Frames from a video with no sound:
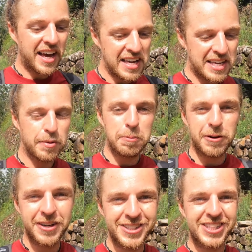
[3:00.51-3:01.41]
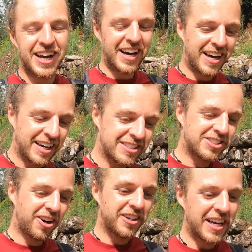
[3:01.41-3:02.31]
a guy came up to us and
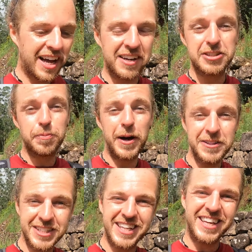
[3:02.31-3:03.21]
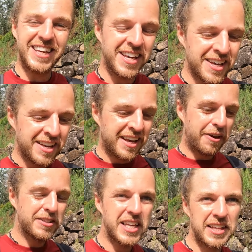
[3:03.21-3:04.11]
started telling us about the tea.
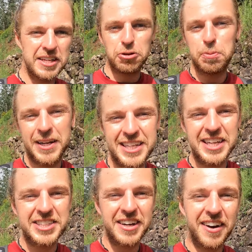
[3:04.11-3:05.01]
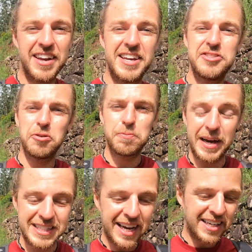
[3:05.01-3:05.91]
He was saying this whole plantation area is owned
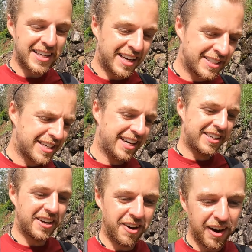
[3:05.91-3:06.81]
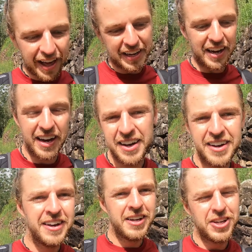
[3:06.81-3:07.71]
by Tata. Tata are like a
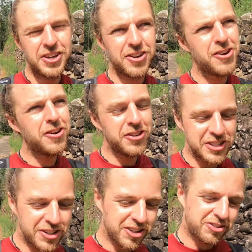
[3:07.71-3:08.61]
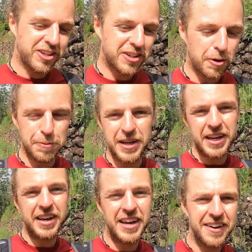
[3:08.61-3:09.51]
huge industrial
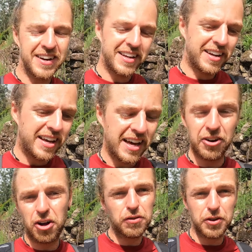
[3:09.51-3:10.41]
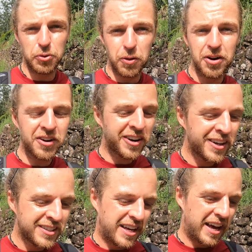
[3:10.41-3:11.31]
company here in India and all over the world,
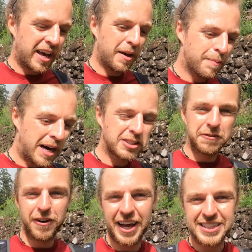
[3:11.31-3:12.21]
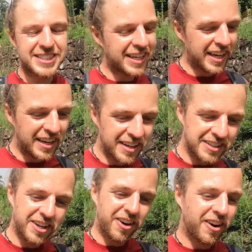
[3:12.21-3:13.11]
massive for like steel
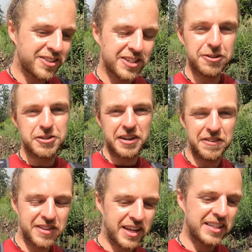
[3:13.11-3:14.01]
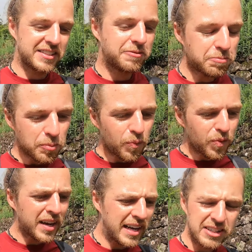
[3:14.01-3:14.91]
and cars and loads of different things,
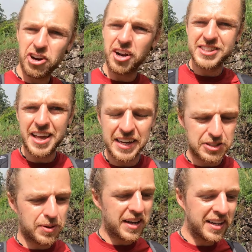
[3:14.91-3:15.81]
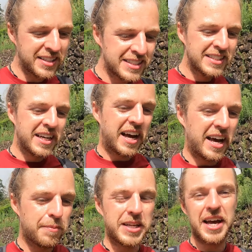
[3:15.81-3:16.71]
electronics I think as well,
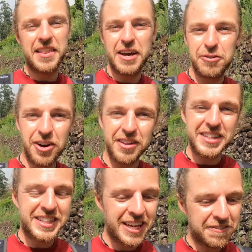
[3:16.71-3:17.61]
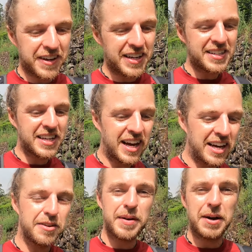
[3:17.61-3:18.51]
but yeah, they own all these tea fields.
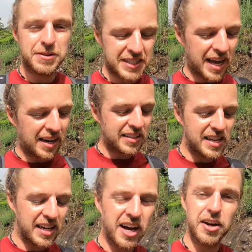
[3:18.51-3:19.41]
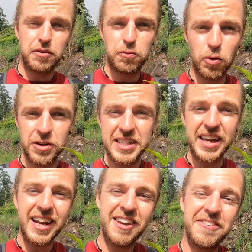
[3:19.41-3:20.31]
And the man was telling us like out of one
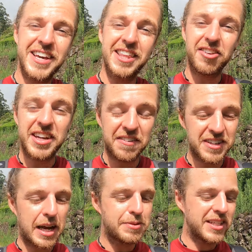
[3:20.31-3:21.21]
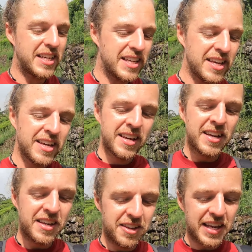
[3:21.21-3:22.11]
tea leaf you get 3 different types of tea.
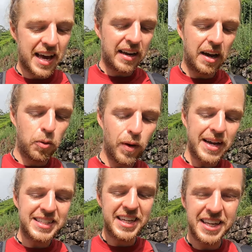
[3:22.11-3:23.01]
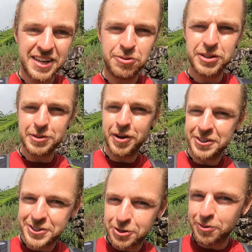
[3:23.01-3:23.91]
You get a white tea, which I'm
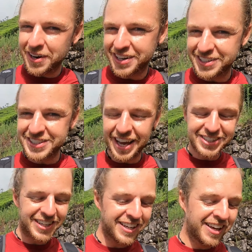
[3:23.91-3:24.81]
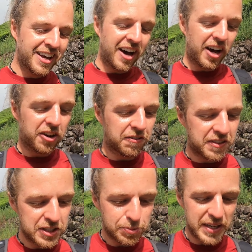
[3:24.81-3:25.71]
not too sure what it is actually, out
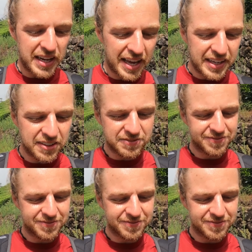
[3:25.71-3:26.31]
of this wee, like,